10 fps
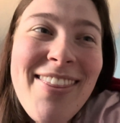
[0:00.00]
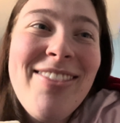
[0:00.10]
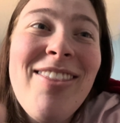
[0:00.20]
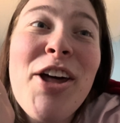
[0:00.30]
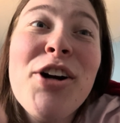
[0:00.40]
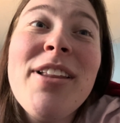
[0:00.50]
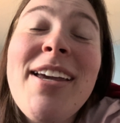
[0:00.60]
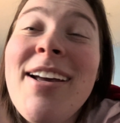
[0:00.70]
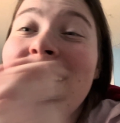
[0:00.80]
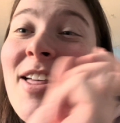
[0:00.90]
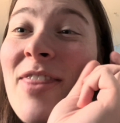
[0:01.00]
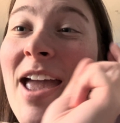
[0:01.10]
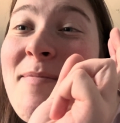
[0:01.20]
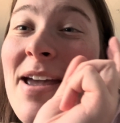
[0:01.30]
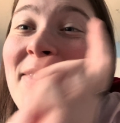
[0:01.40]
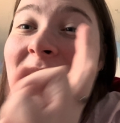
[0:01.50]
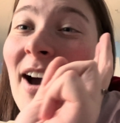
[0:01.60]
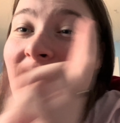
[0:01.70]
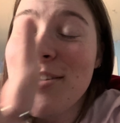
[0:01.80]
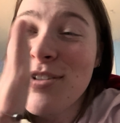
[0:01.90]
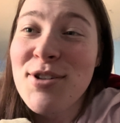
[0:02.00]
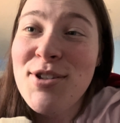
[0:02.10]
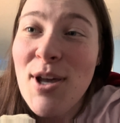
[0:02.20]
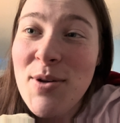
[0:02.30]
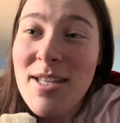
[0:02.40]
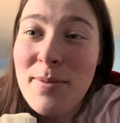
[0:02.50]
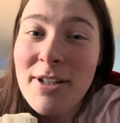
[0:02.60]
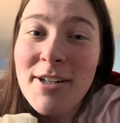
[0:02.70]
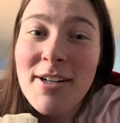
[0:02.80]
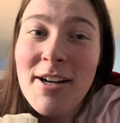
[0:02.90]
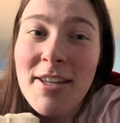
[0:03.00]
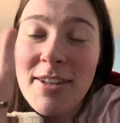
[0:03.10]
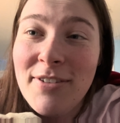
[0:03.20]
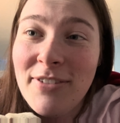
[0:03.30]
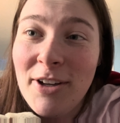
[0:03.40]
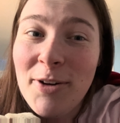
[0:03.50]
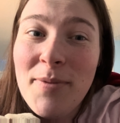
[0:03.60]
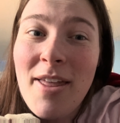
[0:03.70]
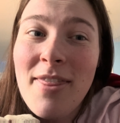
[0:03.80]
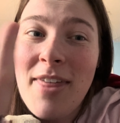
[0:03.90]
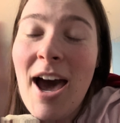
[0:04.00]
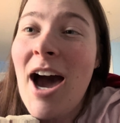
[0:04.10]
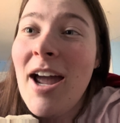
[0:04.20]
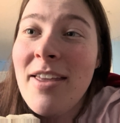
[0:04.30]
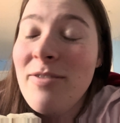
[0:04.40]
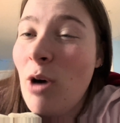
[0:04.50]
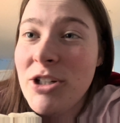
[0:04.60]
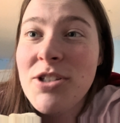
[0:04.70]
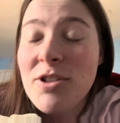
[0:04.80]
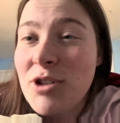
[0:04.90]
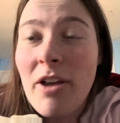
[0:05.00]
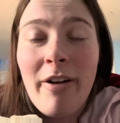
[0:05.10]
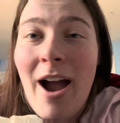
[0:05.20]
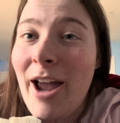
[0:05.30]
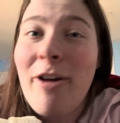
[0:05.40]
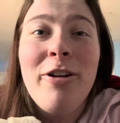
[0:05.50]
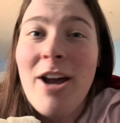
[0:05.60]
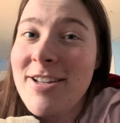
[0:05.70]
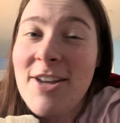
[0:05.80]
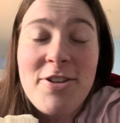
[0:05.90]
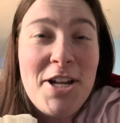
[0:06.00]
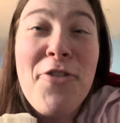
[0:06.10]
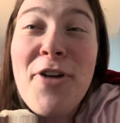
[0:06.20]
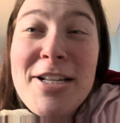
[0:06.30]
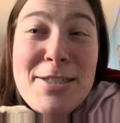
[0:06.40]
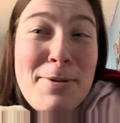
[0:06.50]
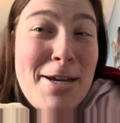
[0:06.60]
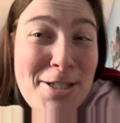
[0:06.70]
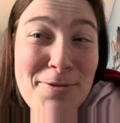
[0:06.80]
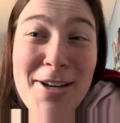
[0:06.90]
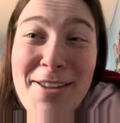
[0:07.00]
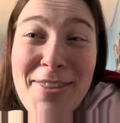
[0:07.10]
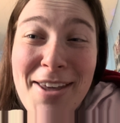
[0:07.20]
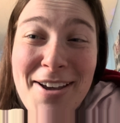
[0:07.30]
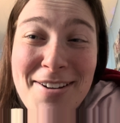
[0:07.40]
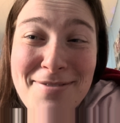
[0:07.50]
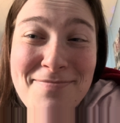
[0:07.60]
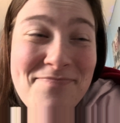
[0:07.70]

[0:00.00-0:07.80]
Literally, they made the guys look so similar in the film that watching the trailer, I could not tell the difference between them.